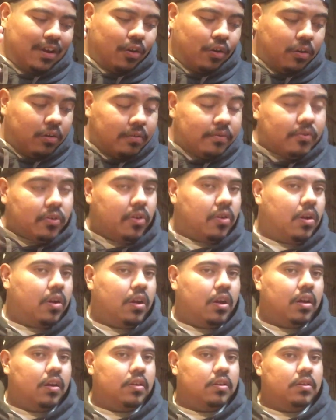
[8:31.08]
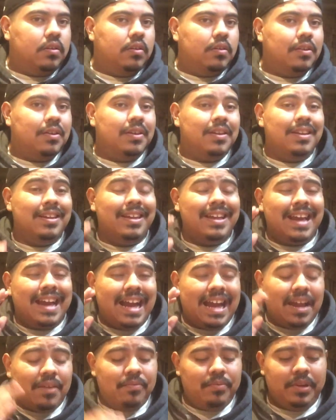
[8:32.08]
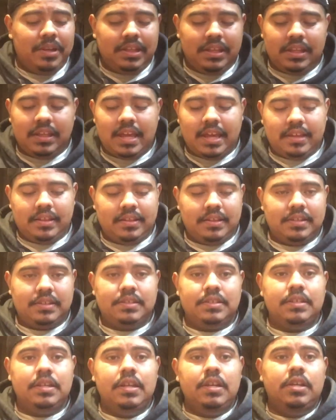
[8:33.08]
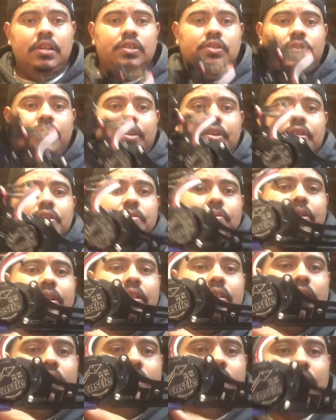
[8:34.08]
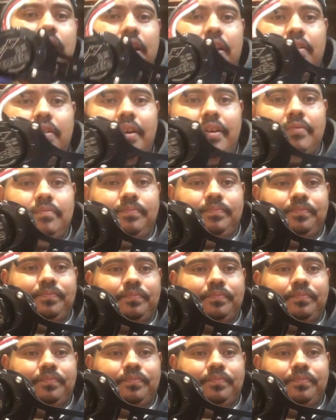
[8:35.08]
Overall, I really like this. So here's what it looks like, right?